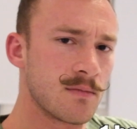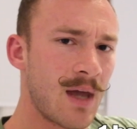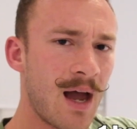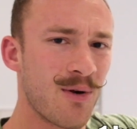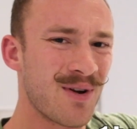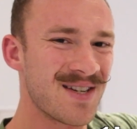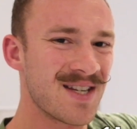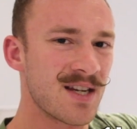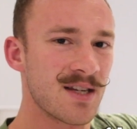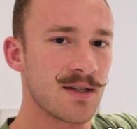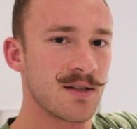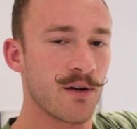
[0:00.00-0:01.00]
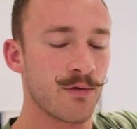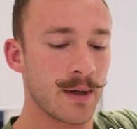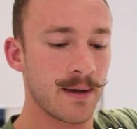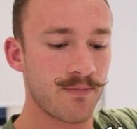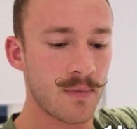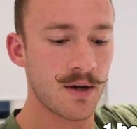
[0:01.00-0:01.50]
How consistent of
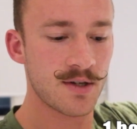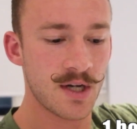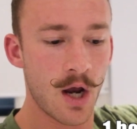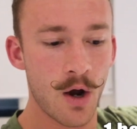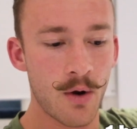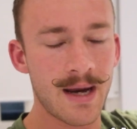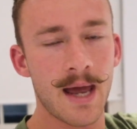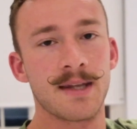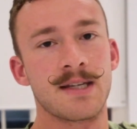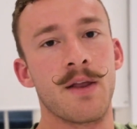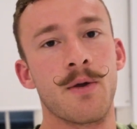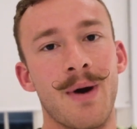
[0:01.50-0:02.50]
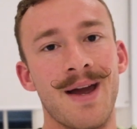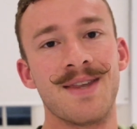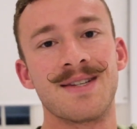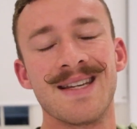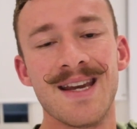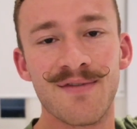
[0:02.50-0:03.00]
me. So get this out of the way
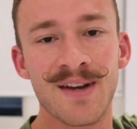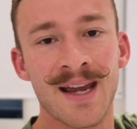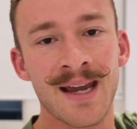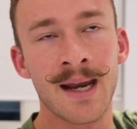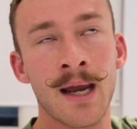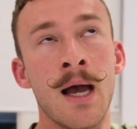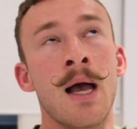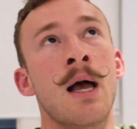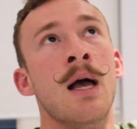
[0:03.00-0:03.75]
this evening,